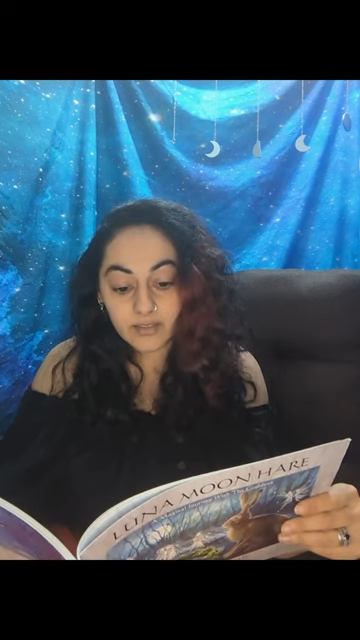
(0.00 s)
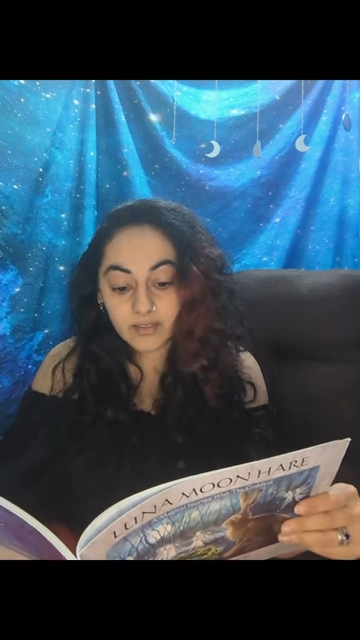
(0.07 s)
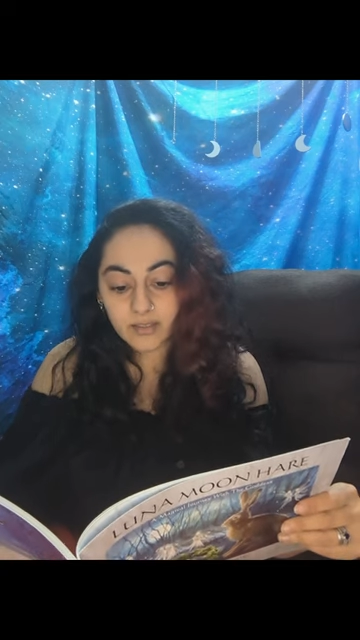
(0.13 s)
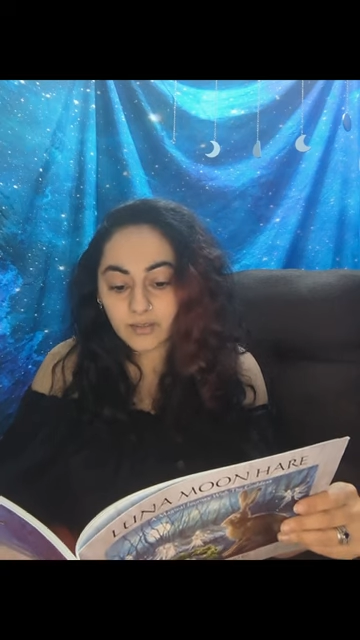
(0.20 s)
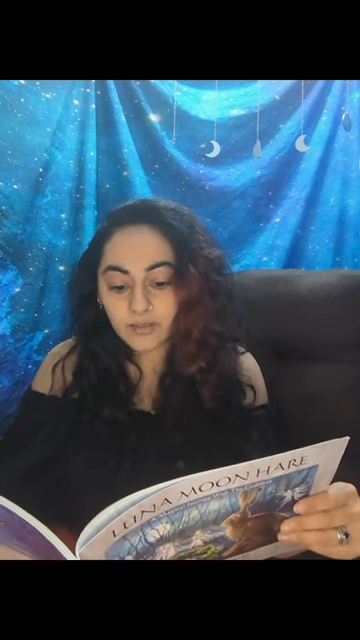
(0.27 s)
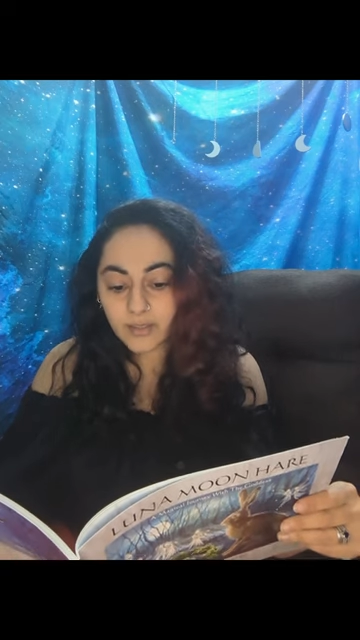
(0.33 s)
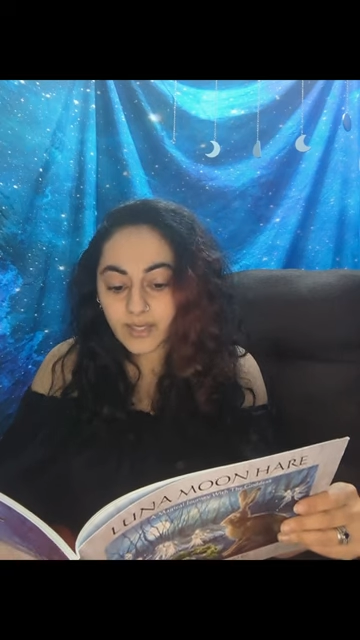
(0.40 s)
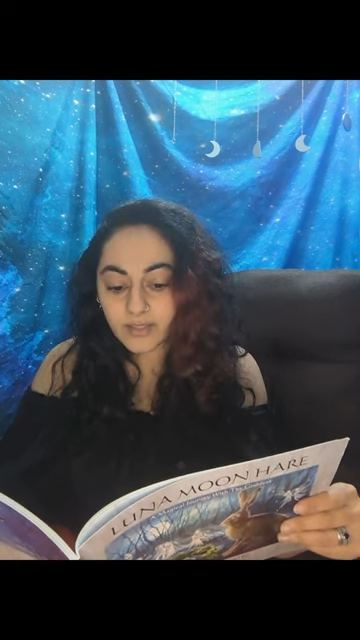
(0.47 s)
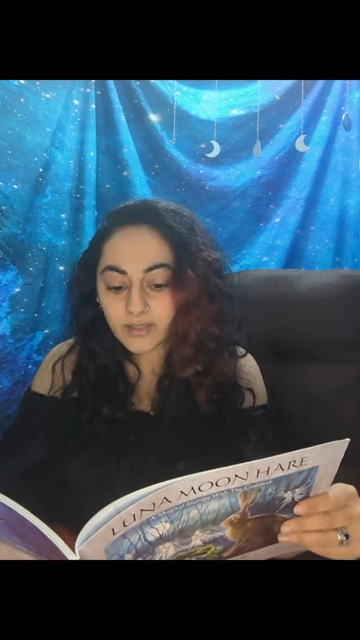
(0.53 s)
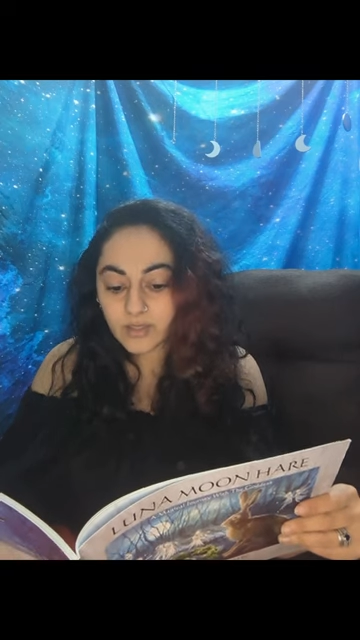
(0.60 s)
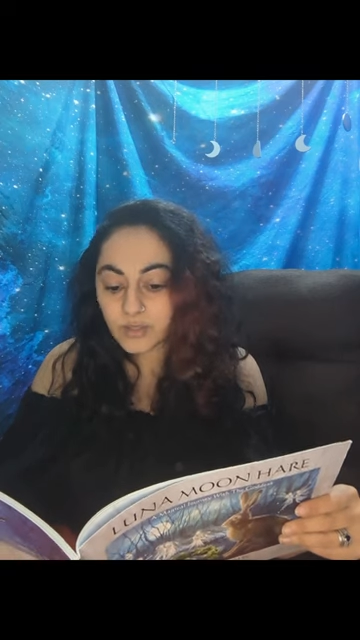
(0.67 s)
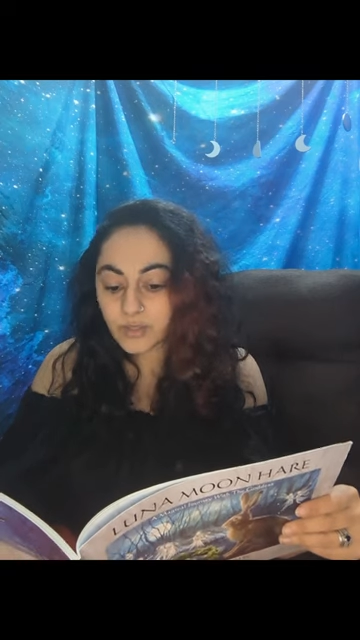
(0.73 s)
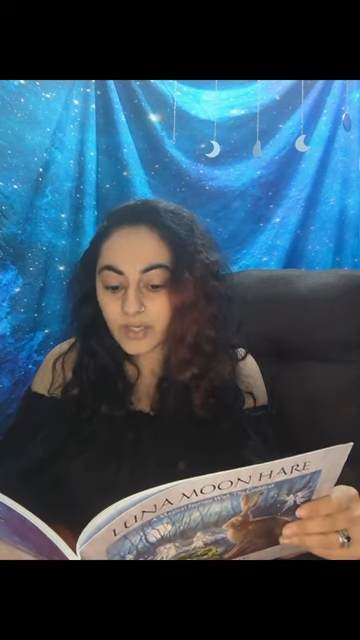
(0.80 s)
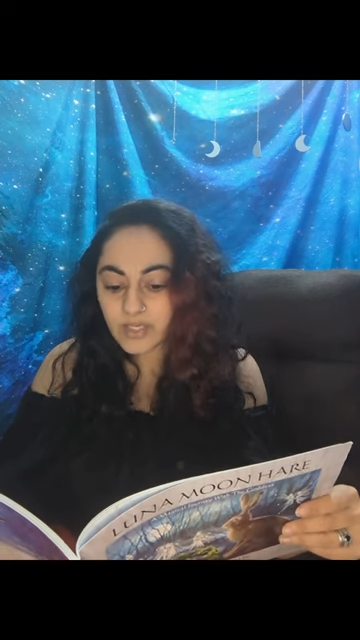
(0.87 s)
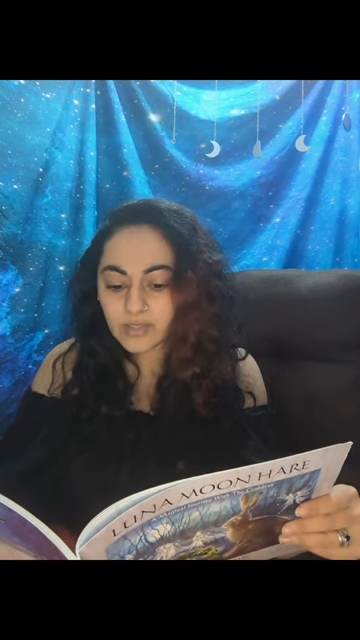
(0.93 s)
Luna has a
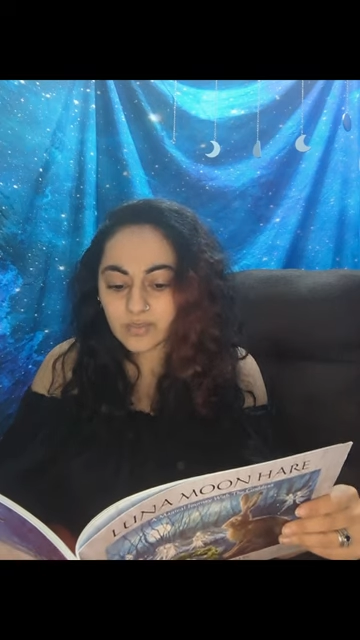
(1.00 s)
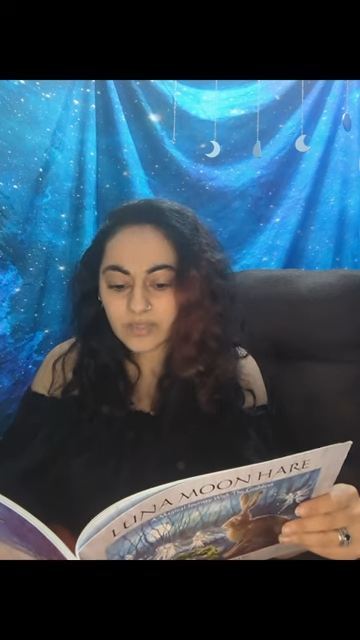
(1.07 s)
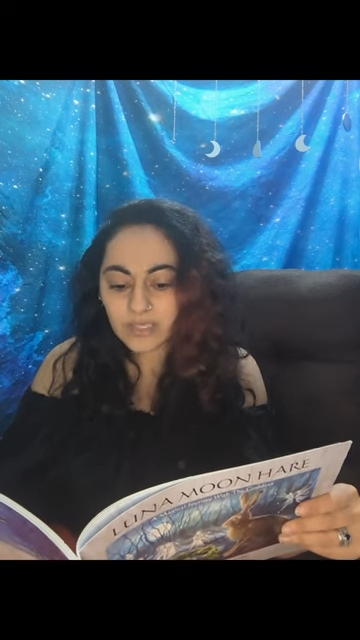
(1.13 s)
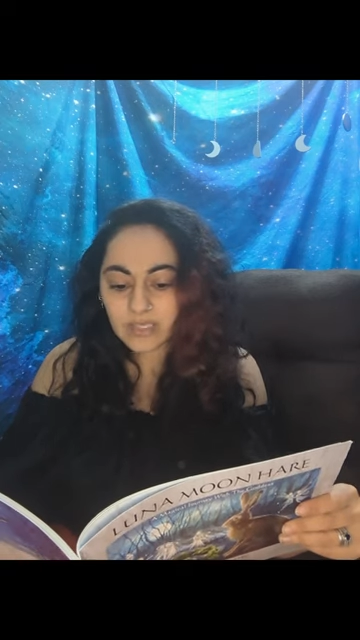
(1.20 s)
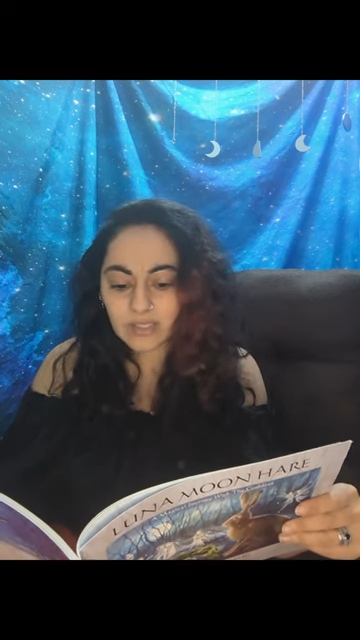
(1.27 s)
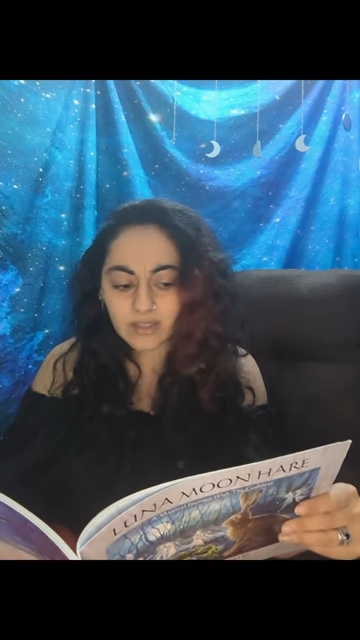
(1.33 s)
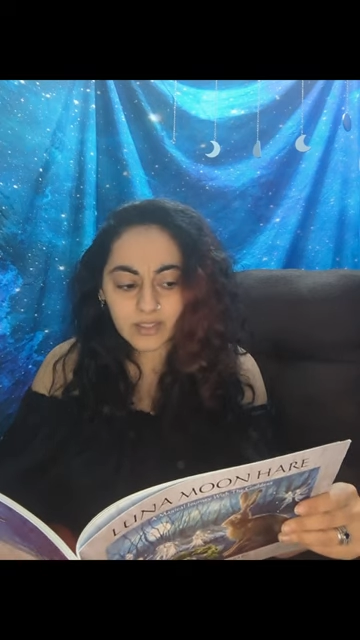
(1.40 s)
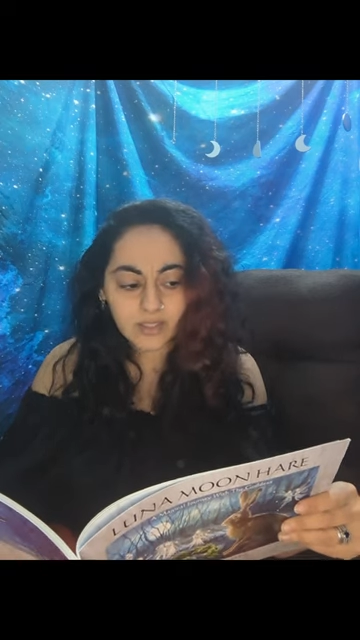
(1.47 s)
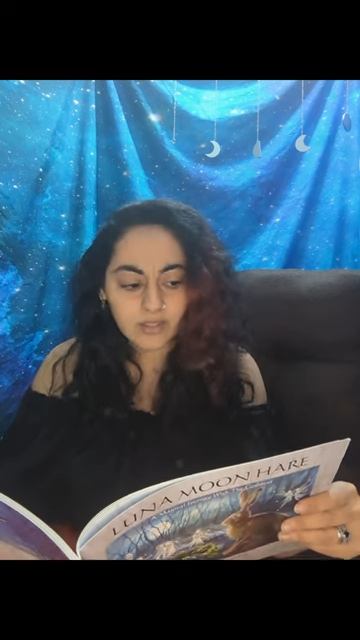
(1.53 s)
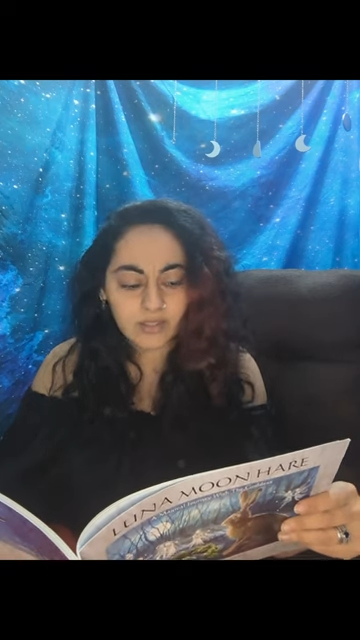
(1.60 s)
strange feeling that